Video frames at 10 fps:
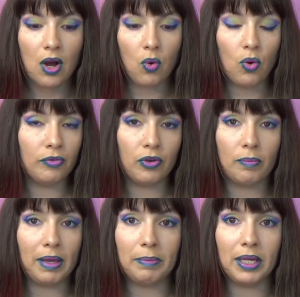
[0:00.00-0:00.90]
or if you're
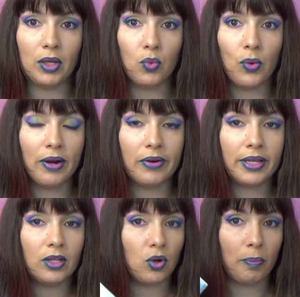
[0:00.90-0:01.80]
maybe
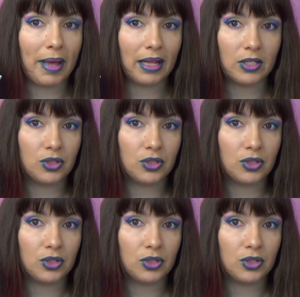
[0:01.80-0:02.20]
wearing your palette